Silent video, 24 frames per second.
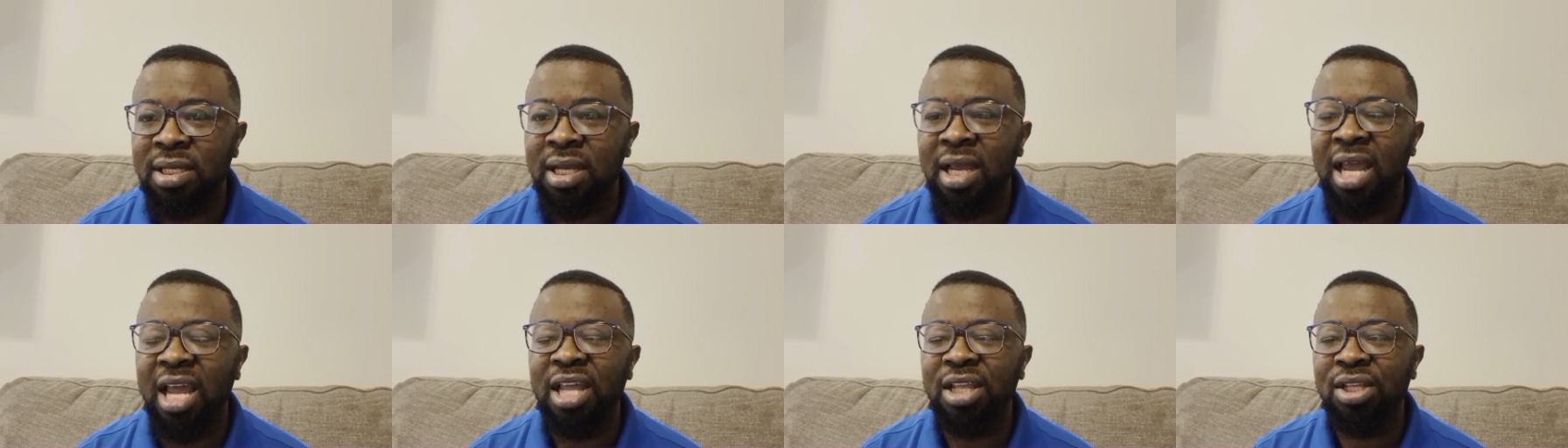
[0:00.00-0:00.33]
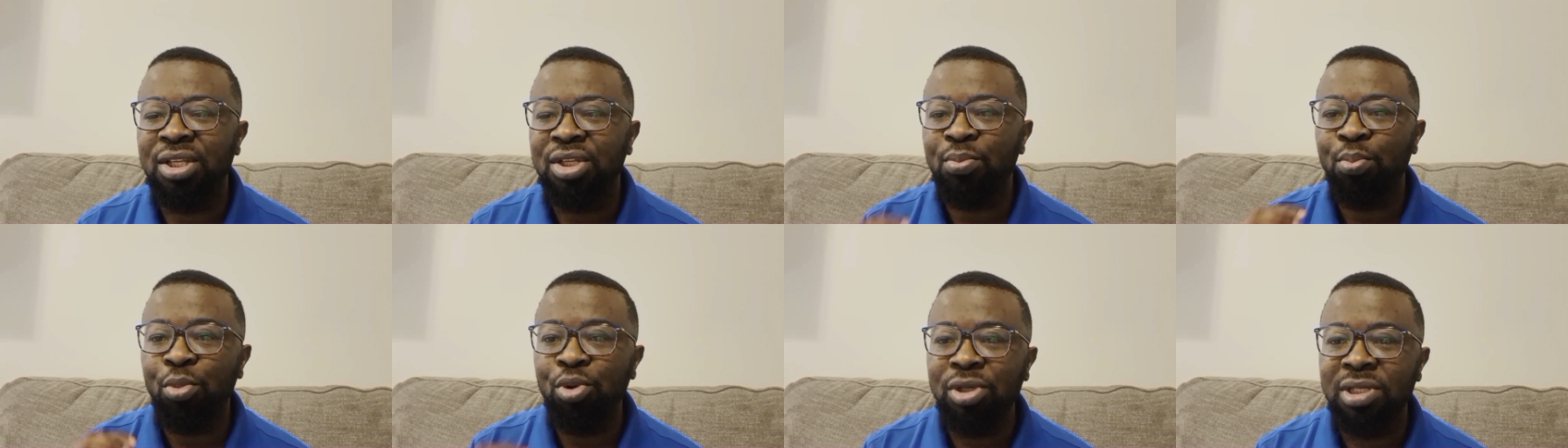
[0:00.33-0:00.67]

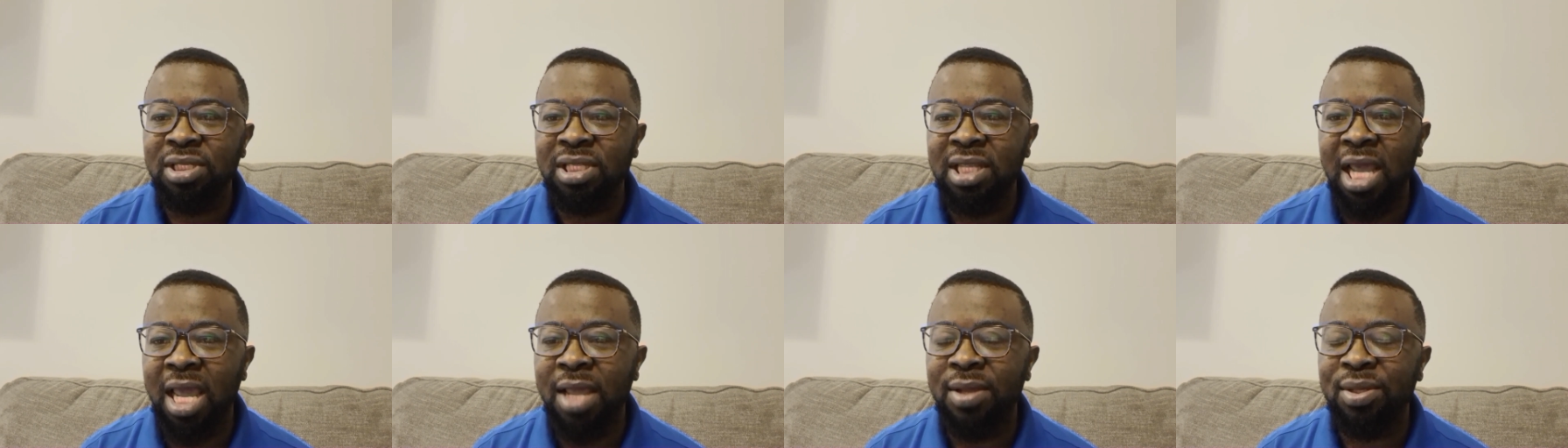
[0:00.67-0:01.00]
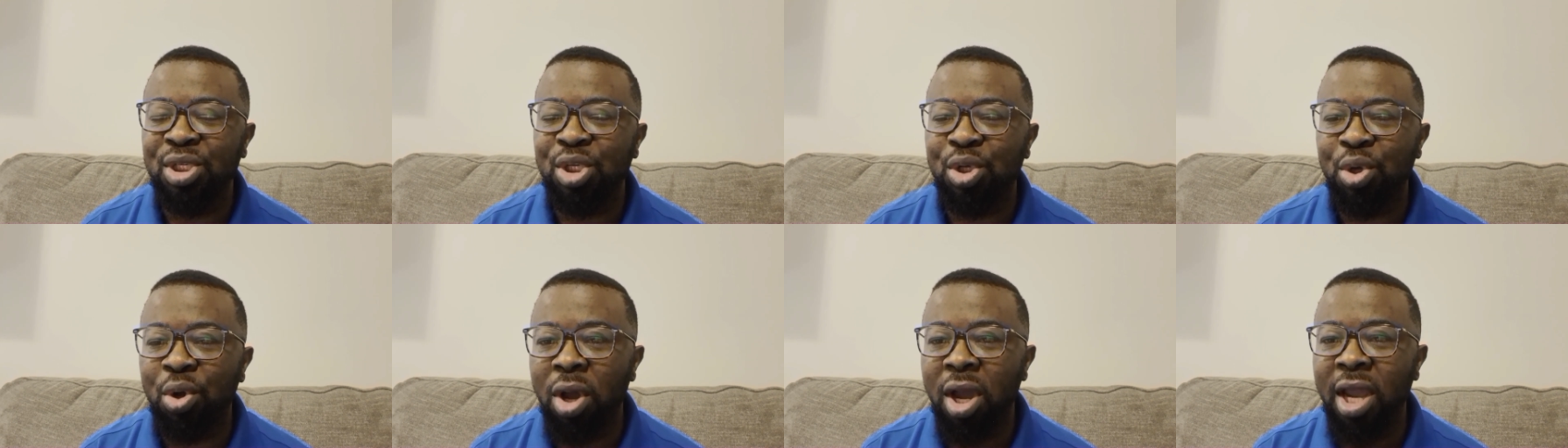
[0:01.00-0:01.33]
and most times
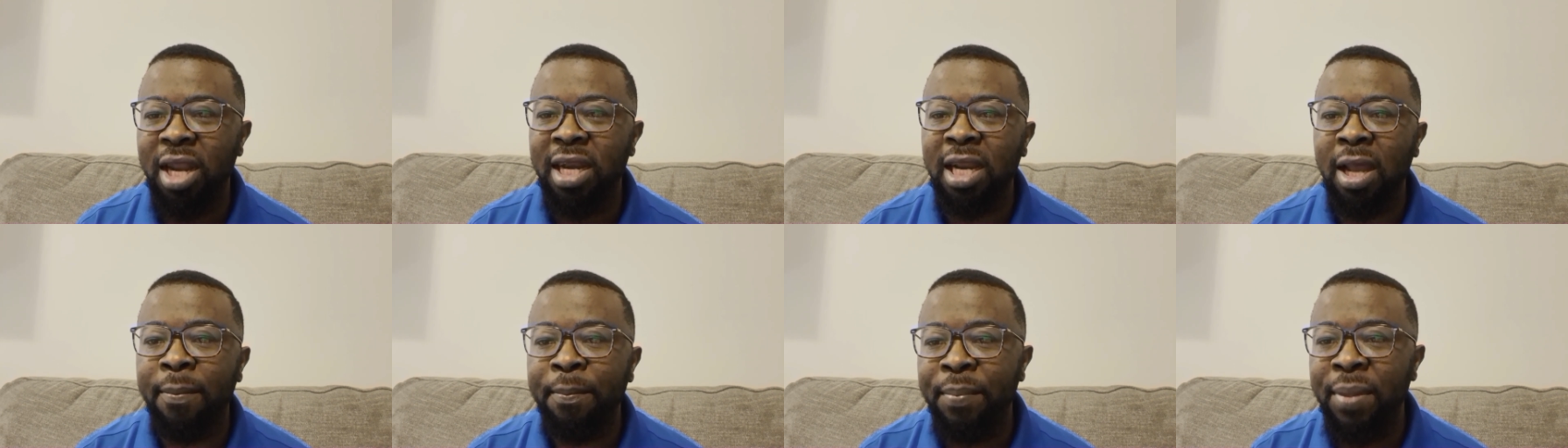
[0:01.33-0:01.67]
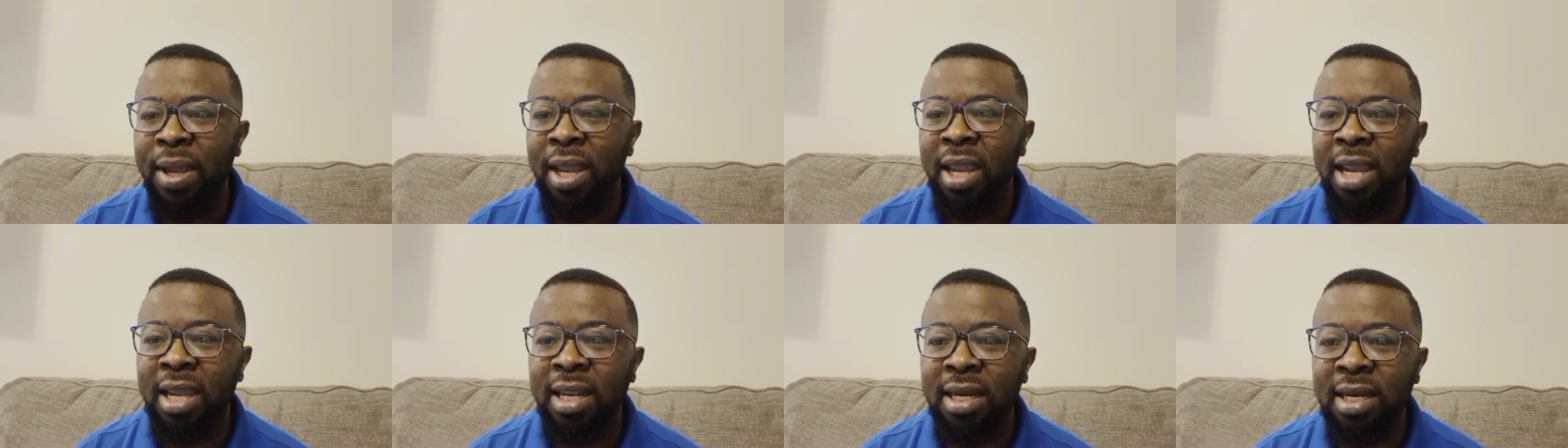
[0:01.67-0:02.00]
you end up
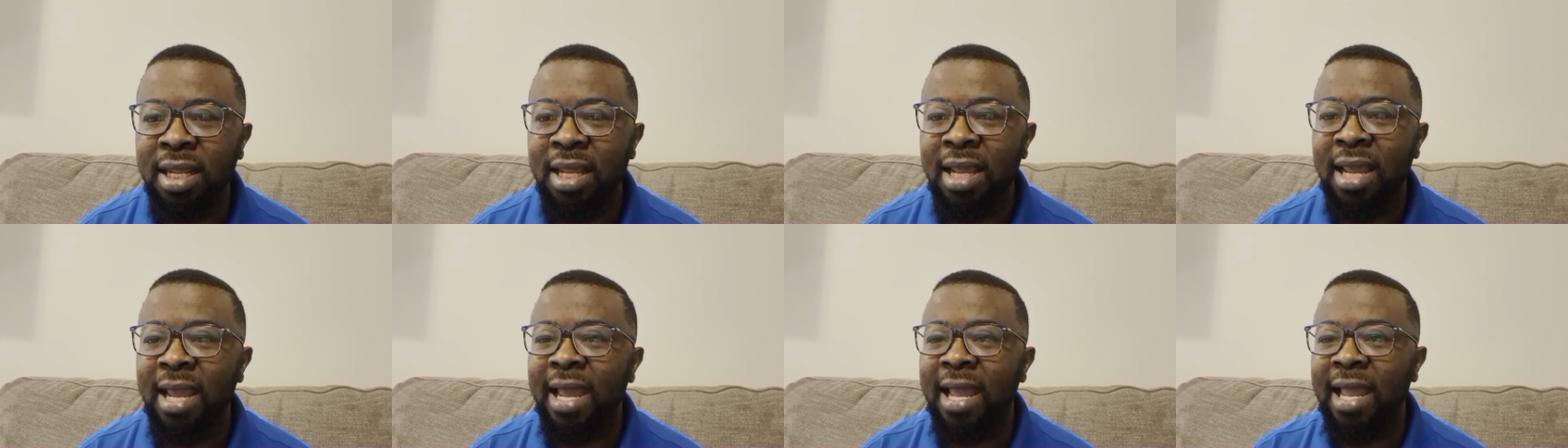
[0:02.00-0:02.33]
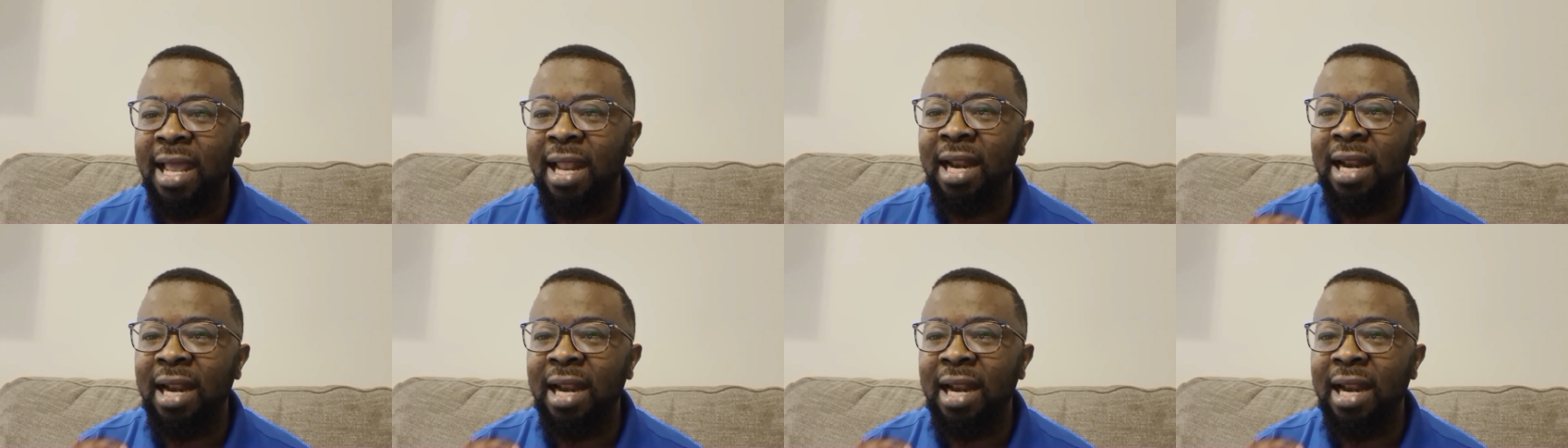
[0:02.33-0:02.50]
paying a